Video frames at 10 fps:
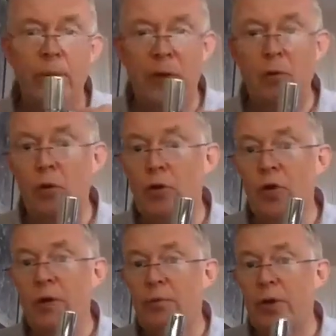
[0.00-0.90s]
they're all
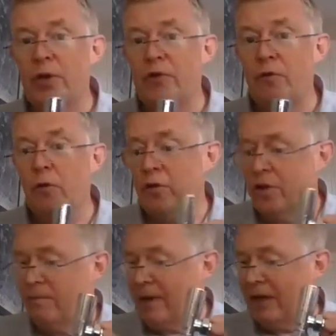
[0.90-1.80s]
chrome products, of course,
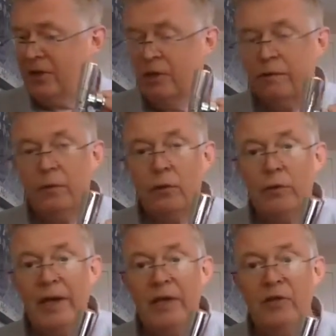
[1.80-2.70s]
to match the full
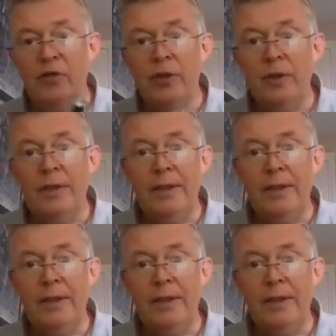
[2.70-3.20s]
range.